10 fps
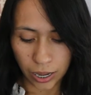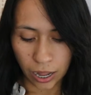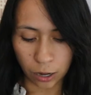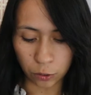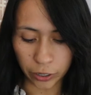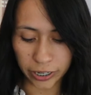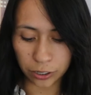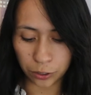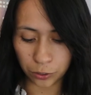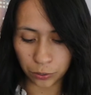
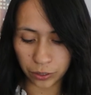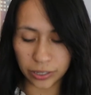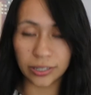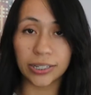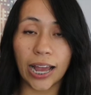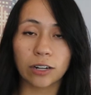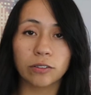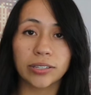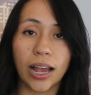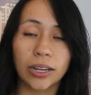According to the
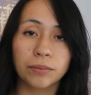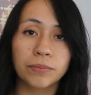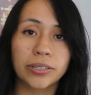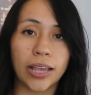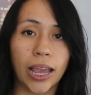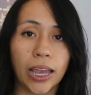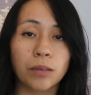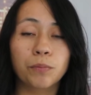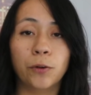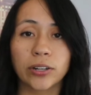Seattle Times,
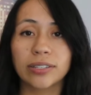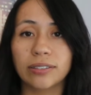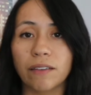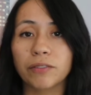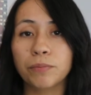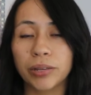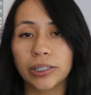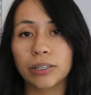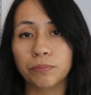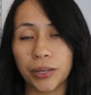8.7
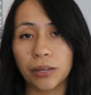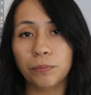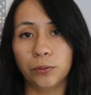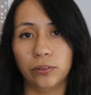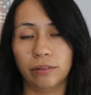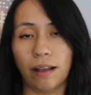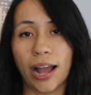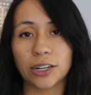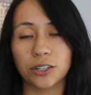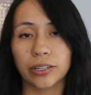million people
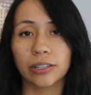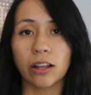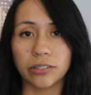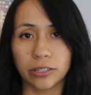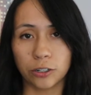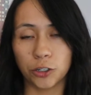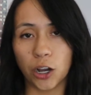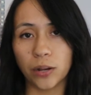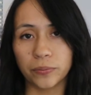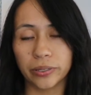actually lost their
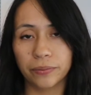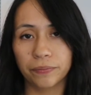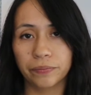jobs.